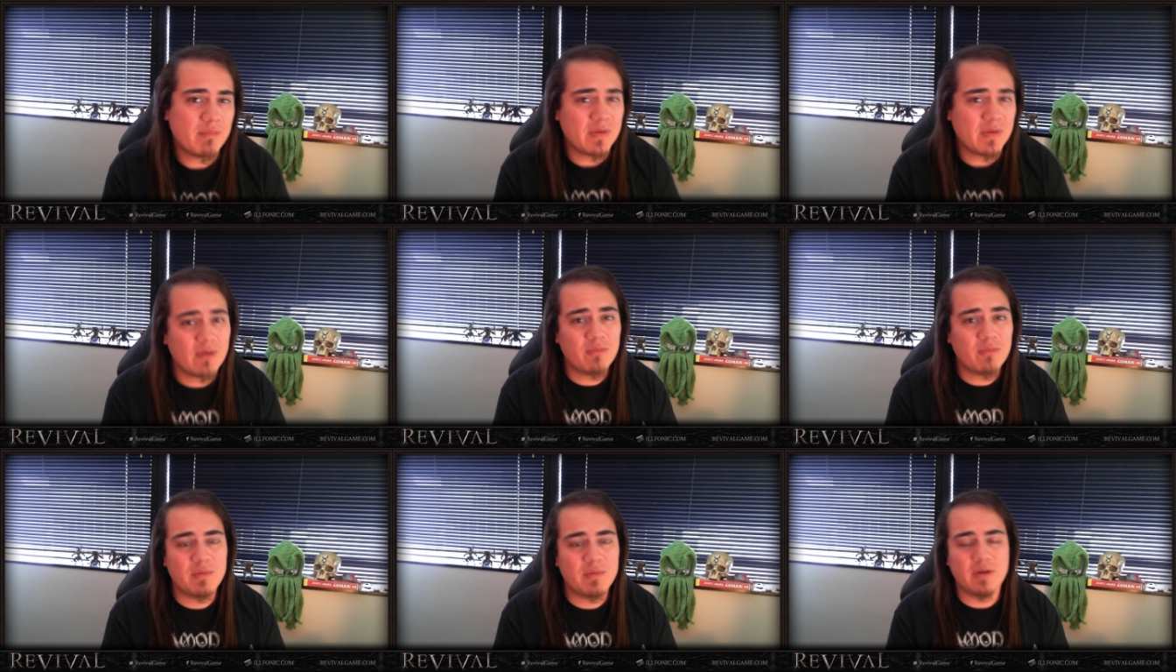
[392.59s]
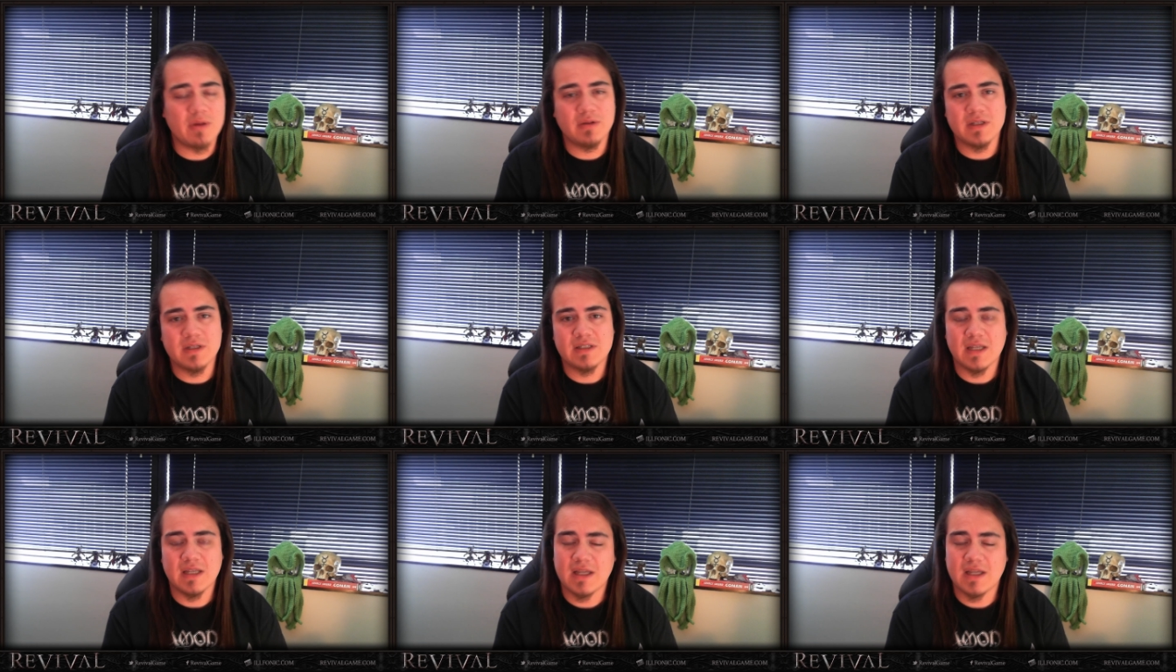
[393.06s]
to build
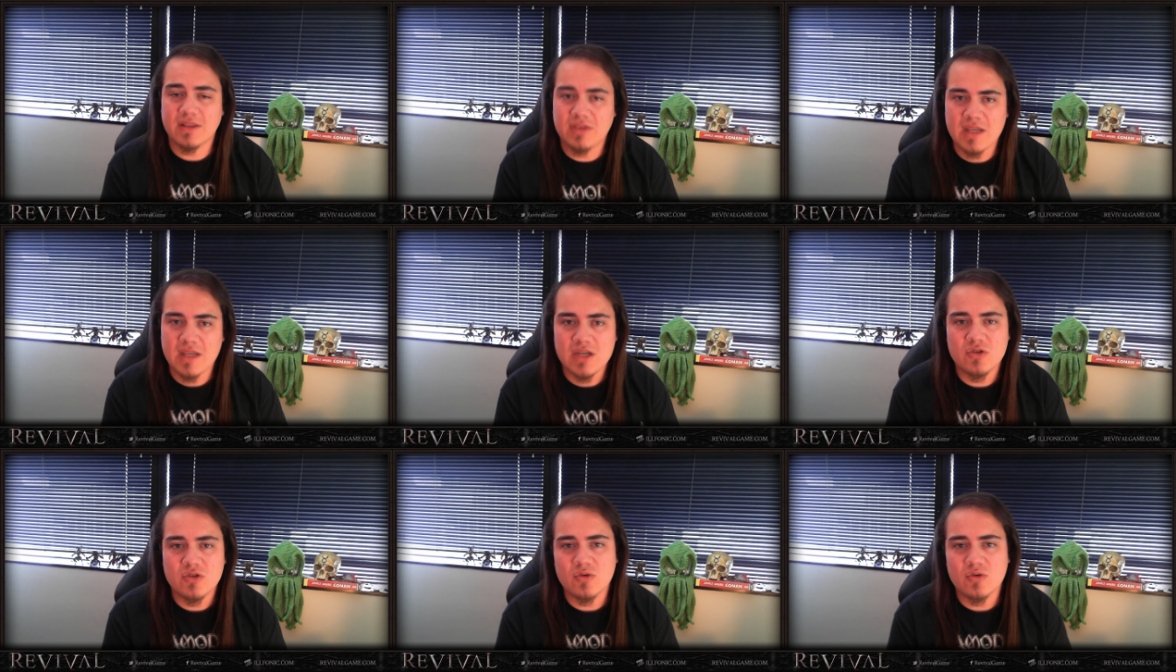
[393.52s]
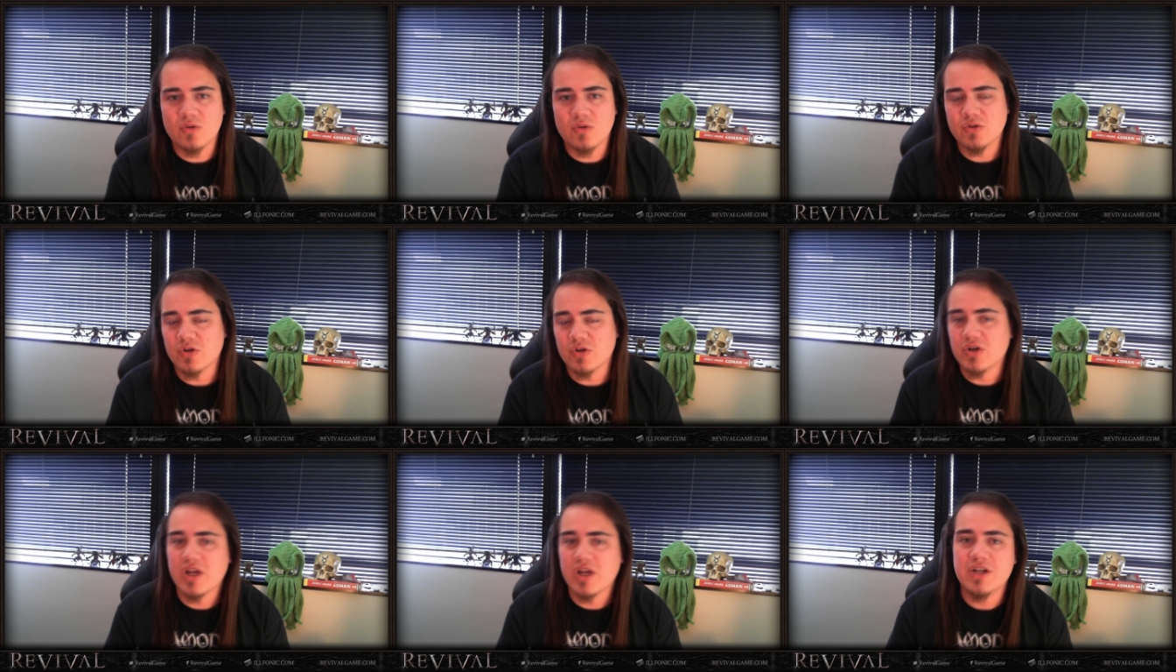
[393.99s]
buildings like
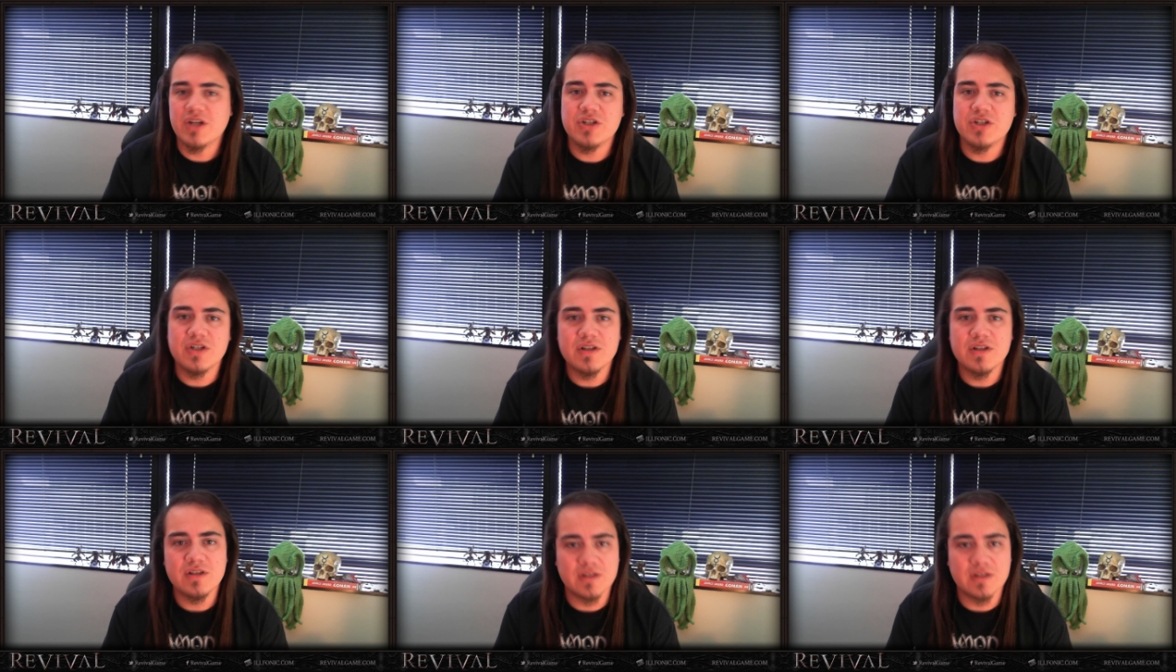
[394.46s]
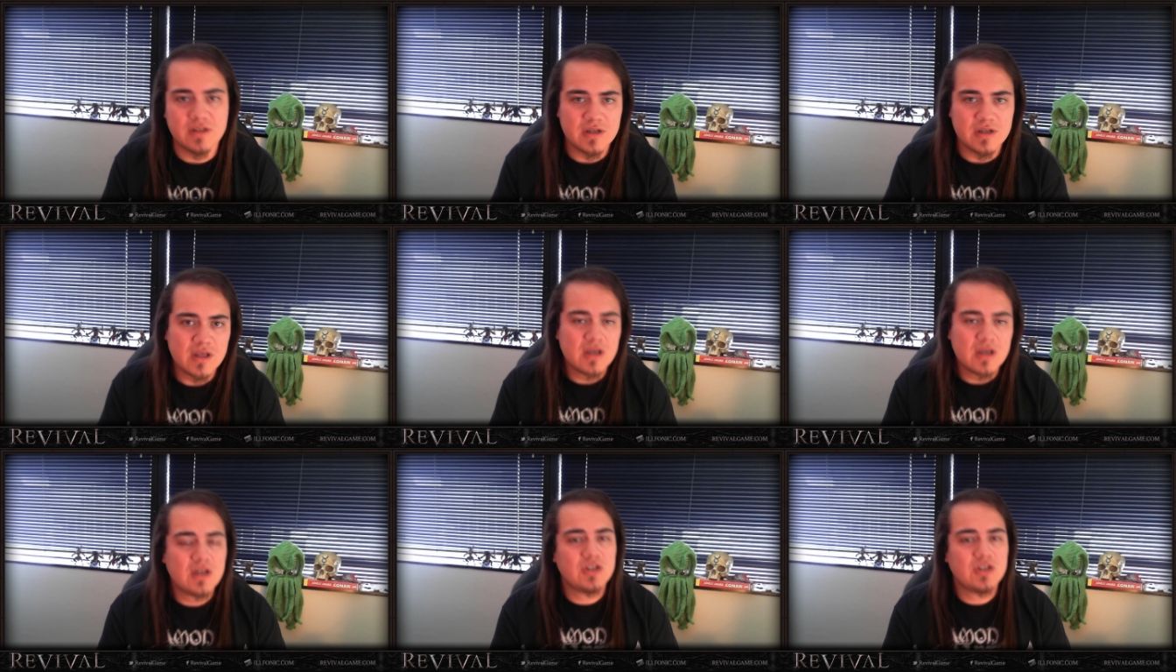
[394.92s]
cathedrals or dungeons and